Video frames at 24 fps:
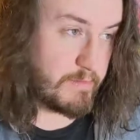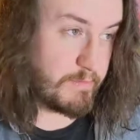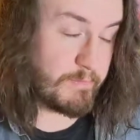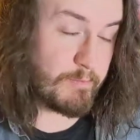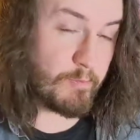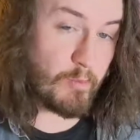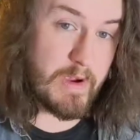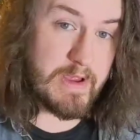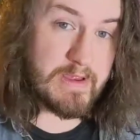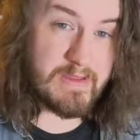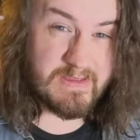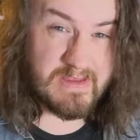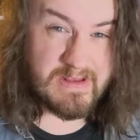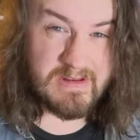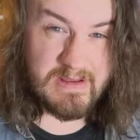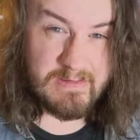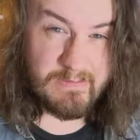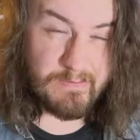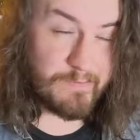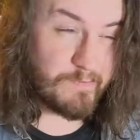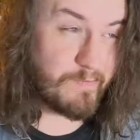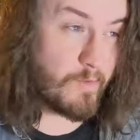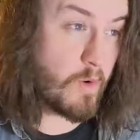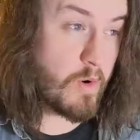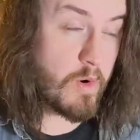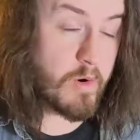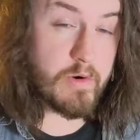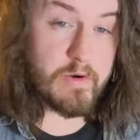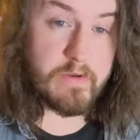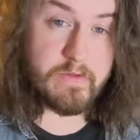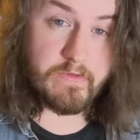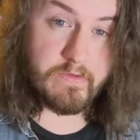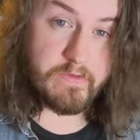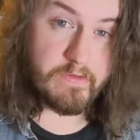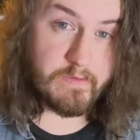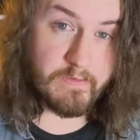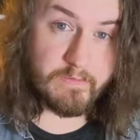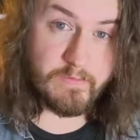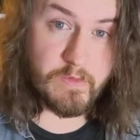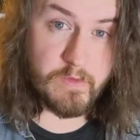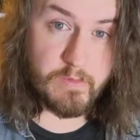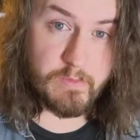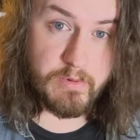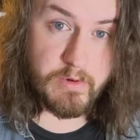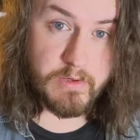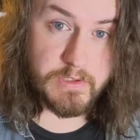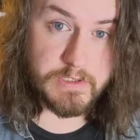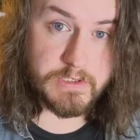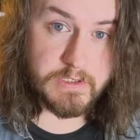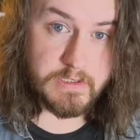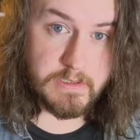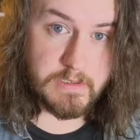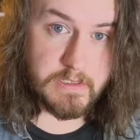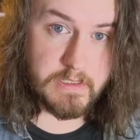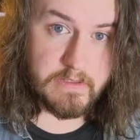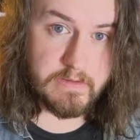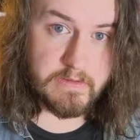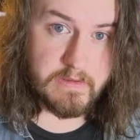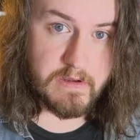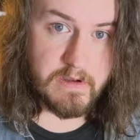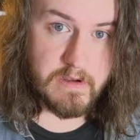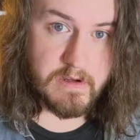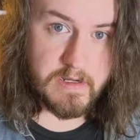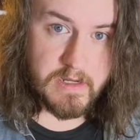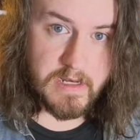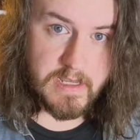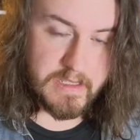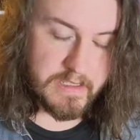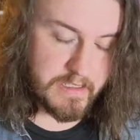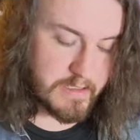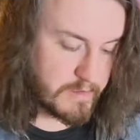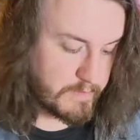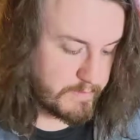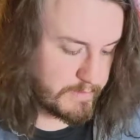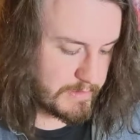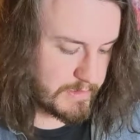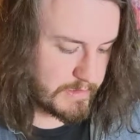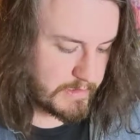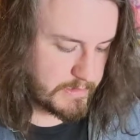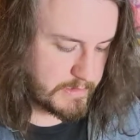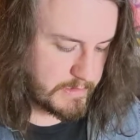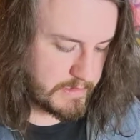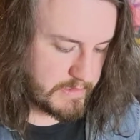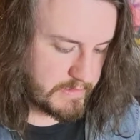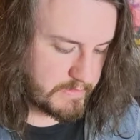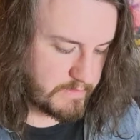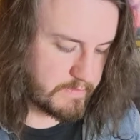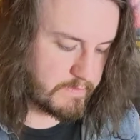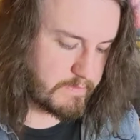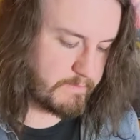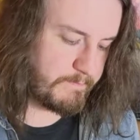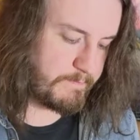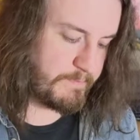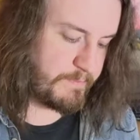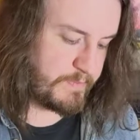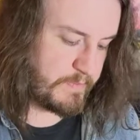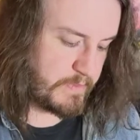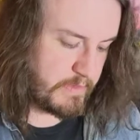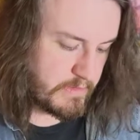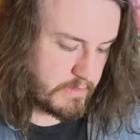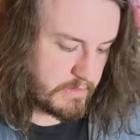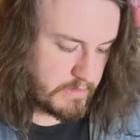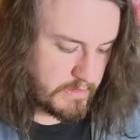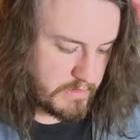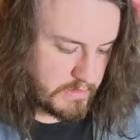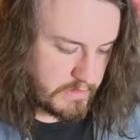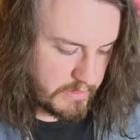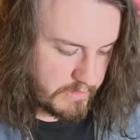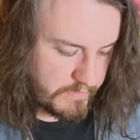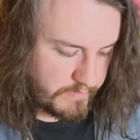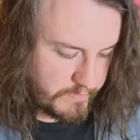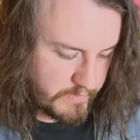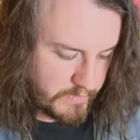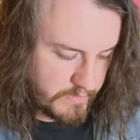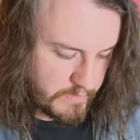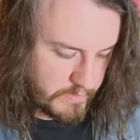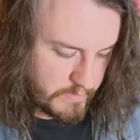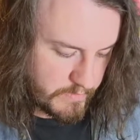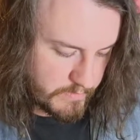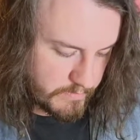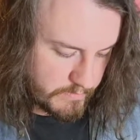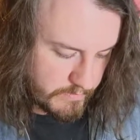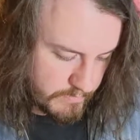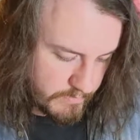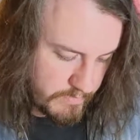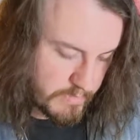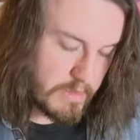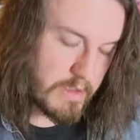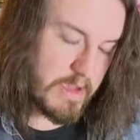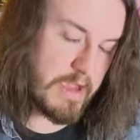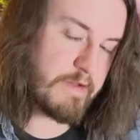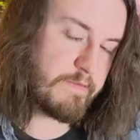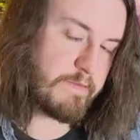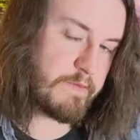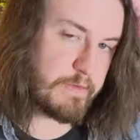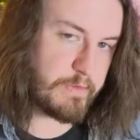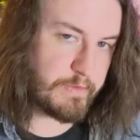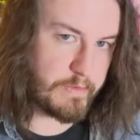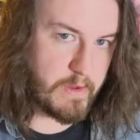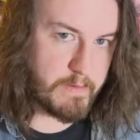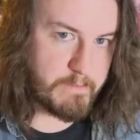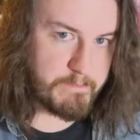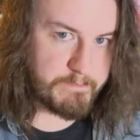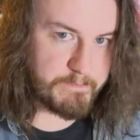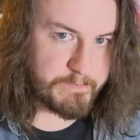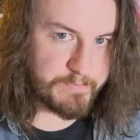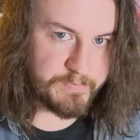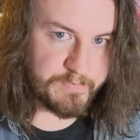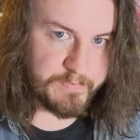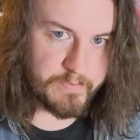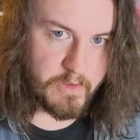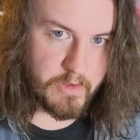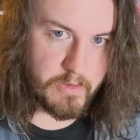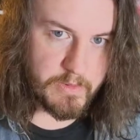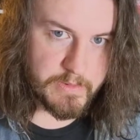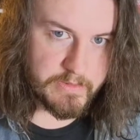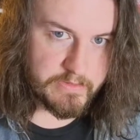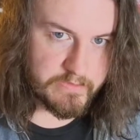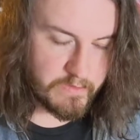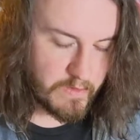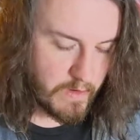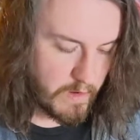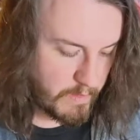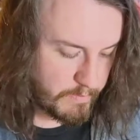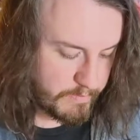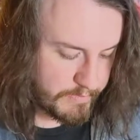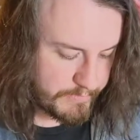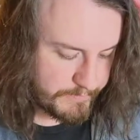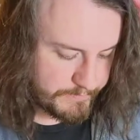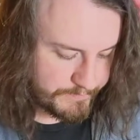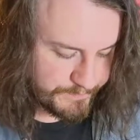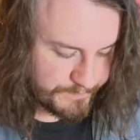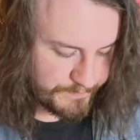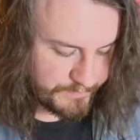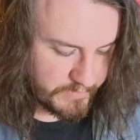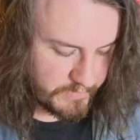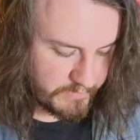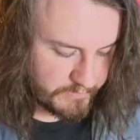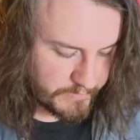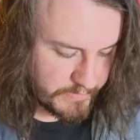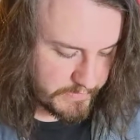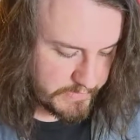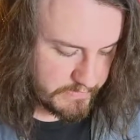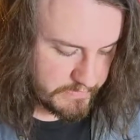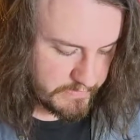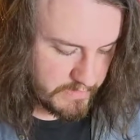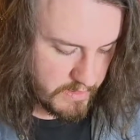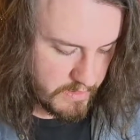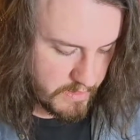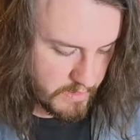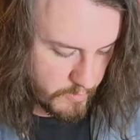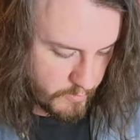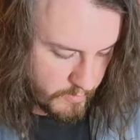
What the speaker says: wasted force of you pushing the guitar neck up like this. If you have your thumb on the top of the guitar